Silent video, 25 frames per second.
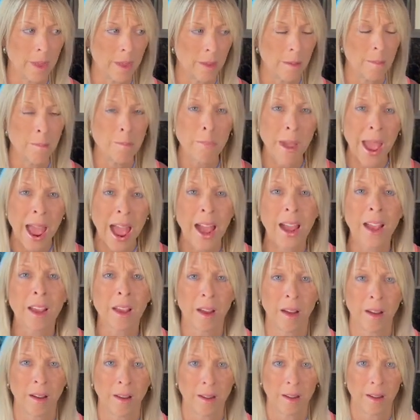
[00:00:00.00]
back
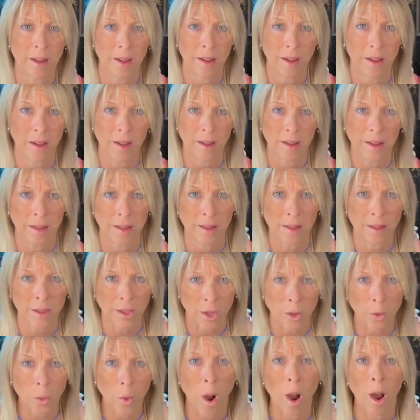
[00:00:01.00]

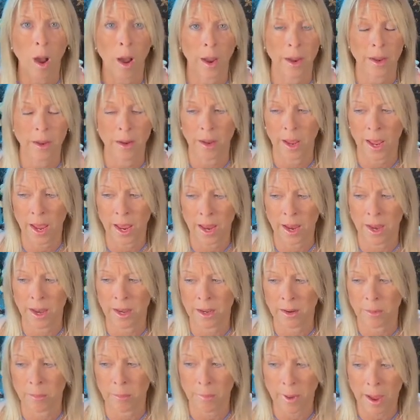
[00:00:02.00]
you on.
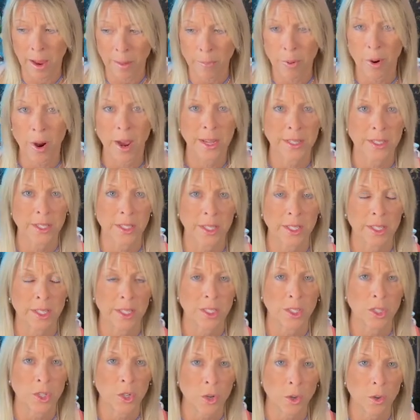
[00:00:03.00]
And my
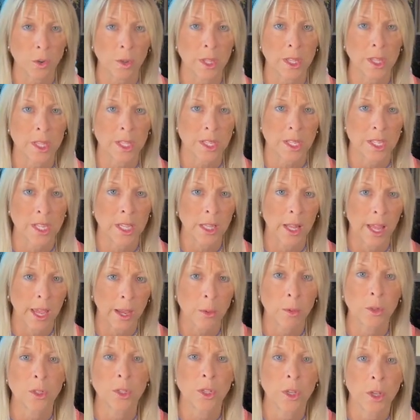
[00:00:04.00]
prosthetist knew that the C leg
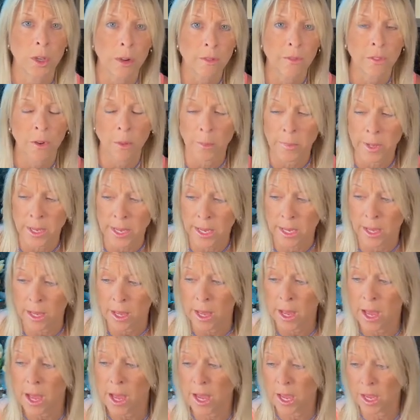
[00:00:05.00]
was good for me,
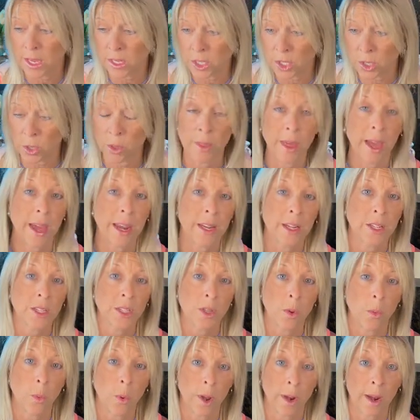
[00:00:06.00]
and so that is
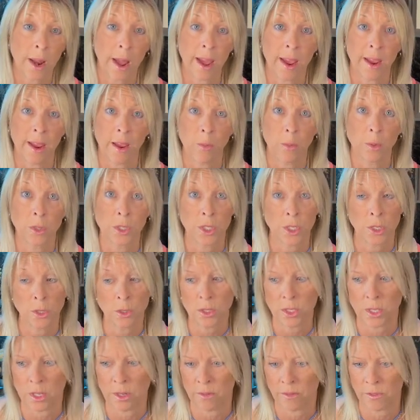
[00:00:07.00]
the one I was
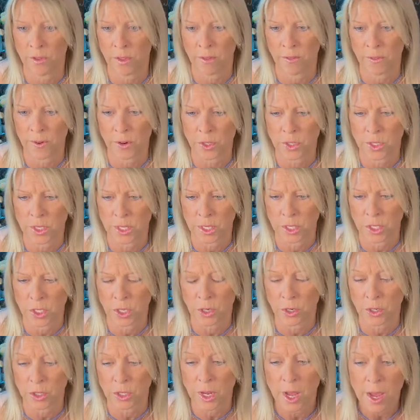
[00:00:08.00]
using for the first 6
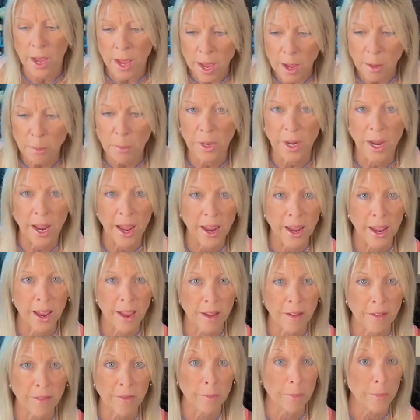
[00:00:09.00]
years. But I
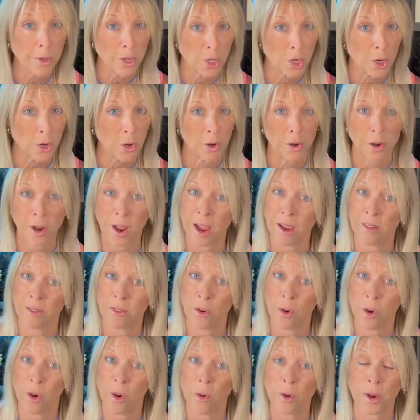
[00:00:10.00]
have matured, I have
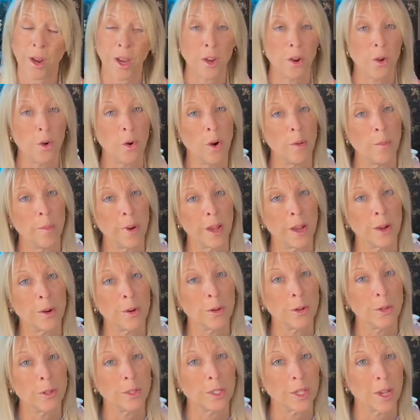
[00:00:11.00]
grown, I know what my
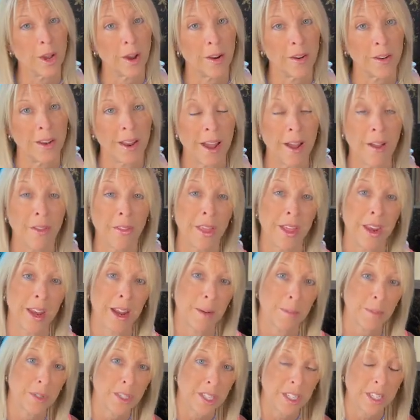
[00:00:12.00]
goals are now that
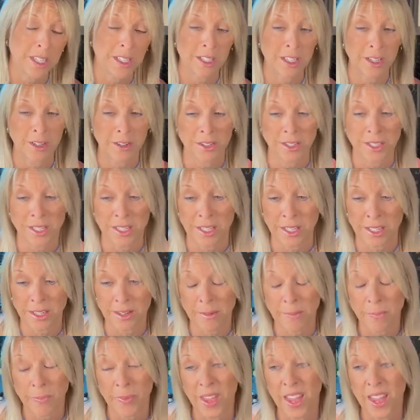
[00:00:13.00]
I'm 6 years in,